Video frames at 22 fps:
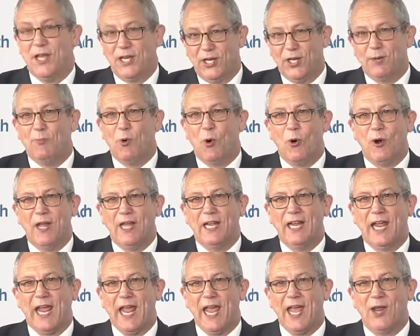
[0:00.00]
Good
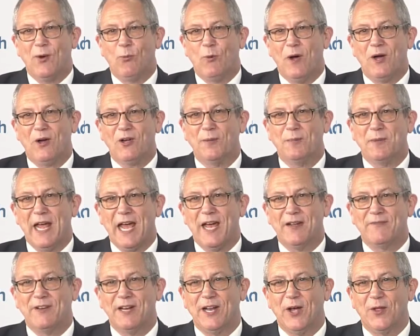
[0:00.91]
morning and welcome to
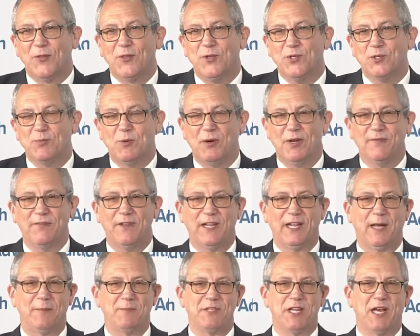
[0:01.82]
AdventHealth News
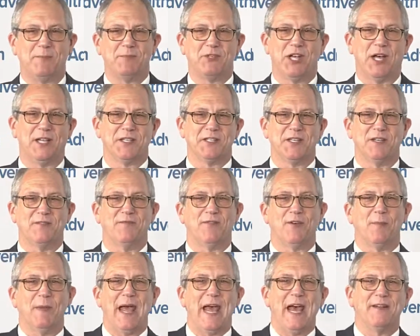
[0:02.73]
Briefing. I'm Tom Johnson
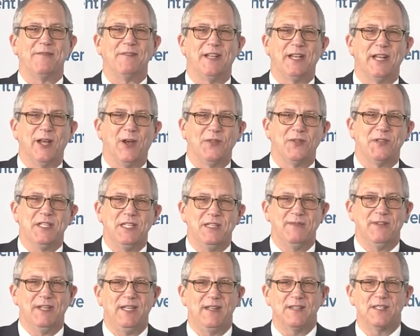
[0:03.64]
from AdventHealth
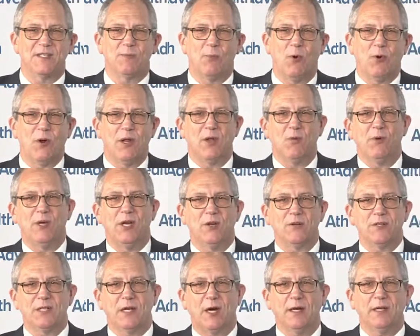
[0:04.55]
TV. This morning we
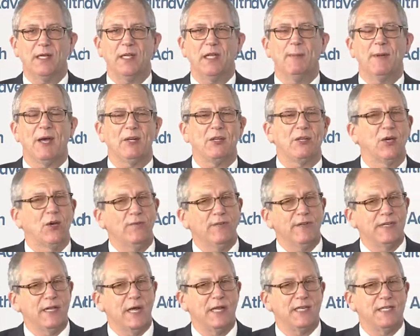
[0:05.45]
are talking about
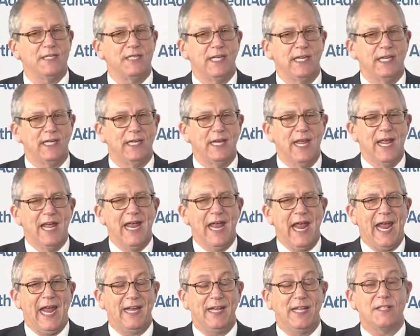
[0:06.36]
COVID-19
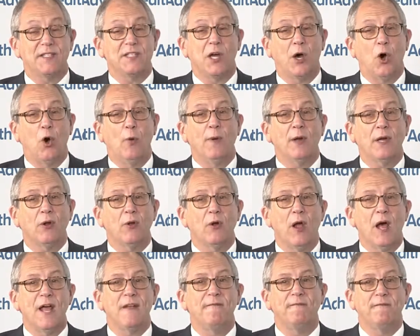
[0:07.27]
and its
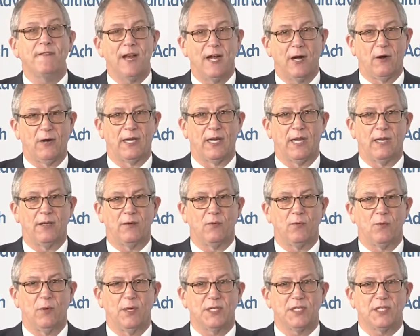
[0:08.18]
Omicron variant,
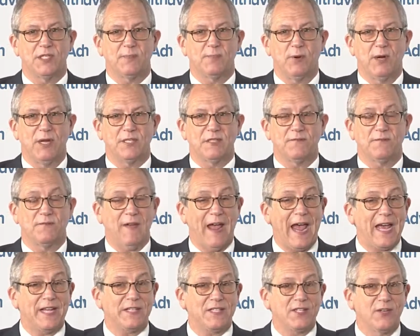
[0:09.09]
which spreads
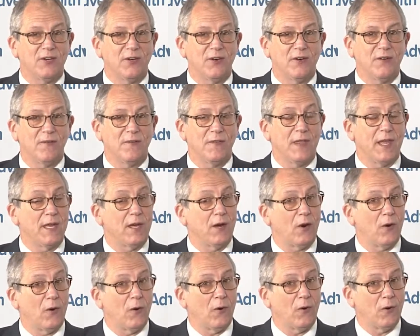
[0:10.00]
faster than
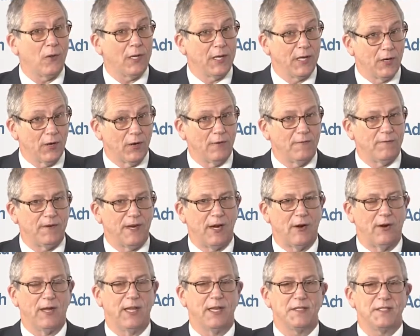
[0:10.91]
earlier
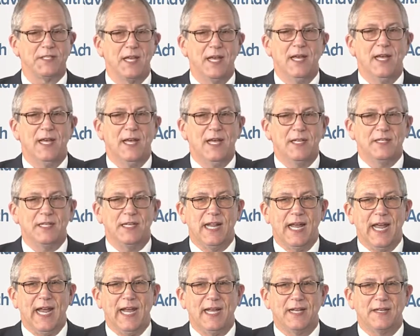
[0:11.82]
variants.
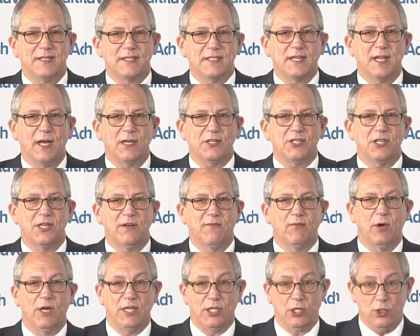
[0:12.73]
Today, a discussion
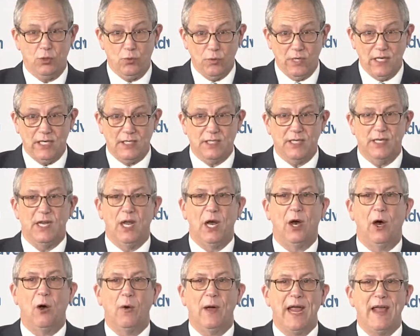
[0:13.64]
of what you need to
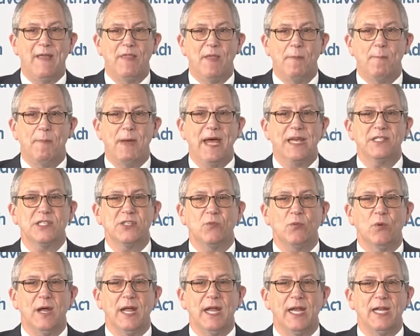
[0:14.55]
know and the
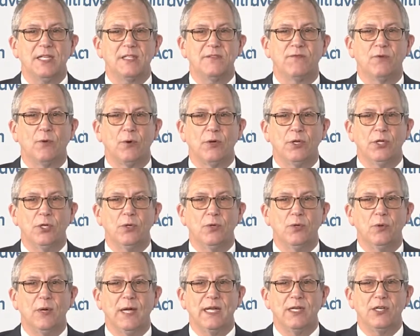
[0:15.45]
best ways for
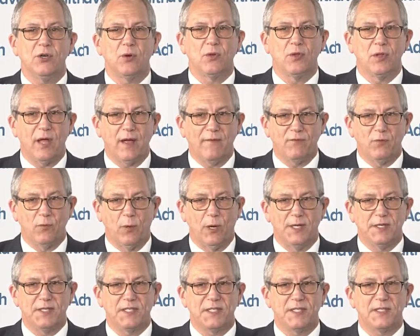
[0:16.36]
you and your loved
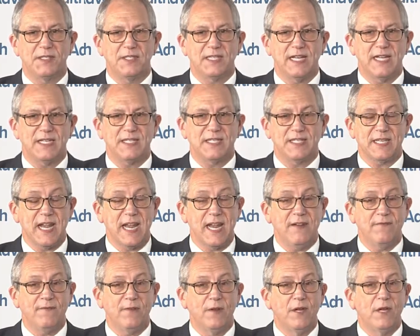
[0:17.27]
ones to stay
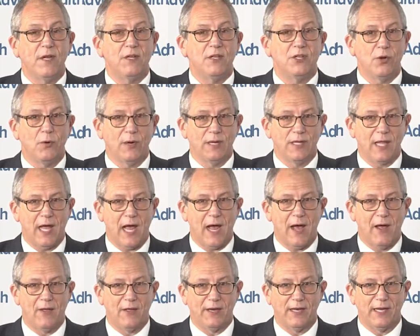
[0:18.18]
safe during the
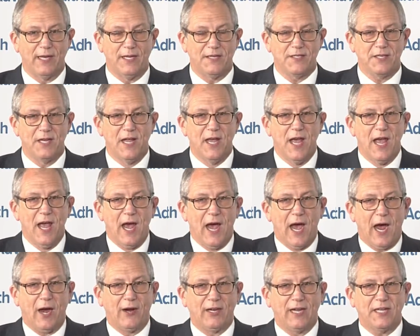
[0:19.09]
holidays.
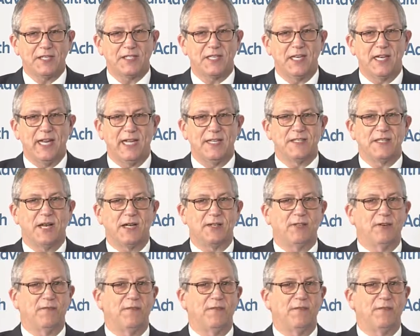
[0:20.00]
Our guest today is Dr.